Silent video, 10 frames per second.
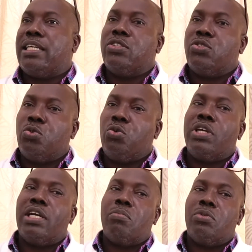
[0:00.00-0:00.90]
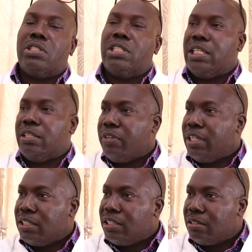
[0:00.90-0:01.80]
and so you can put the
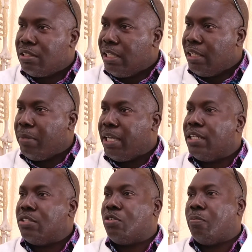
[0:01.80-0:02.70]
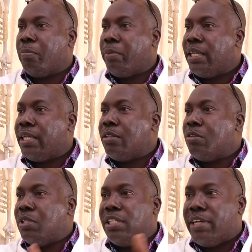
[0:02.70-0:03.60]
different liniments or pepper or
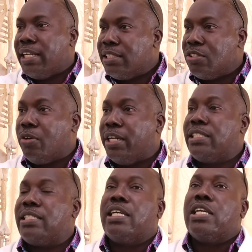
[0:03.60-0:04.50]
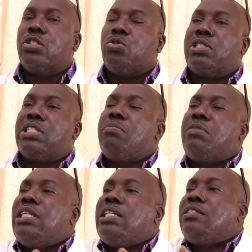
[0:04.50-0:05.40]
whatever it is on it to
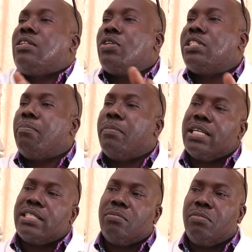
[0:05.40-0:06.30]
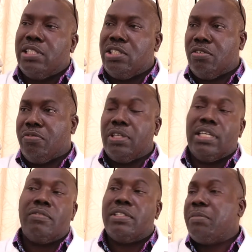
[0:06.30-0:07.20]
stimulate, cause a mass stimulation of yeah, your
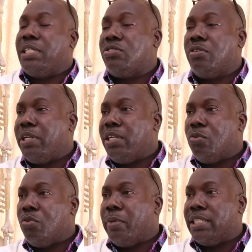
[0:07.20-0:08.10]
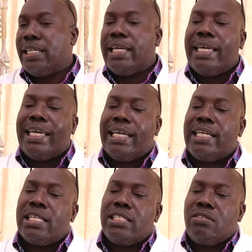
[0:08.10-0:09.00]
nerve. Yeah. It makes your pain go better. Yeah. It
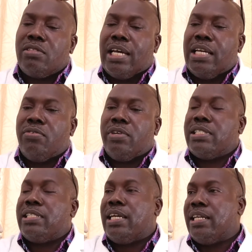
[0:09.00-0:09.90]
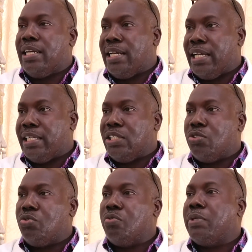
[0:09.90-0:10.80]
doesn't address the underlying
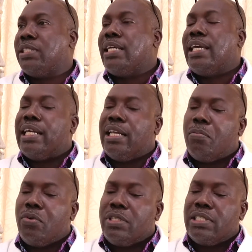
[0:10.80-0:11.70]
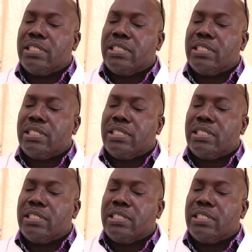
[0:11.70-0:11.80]
issue, but yeah. the point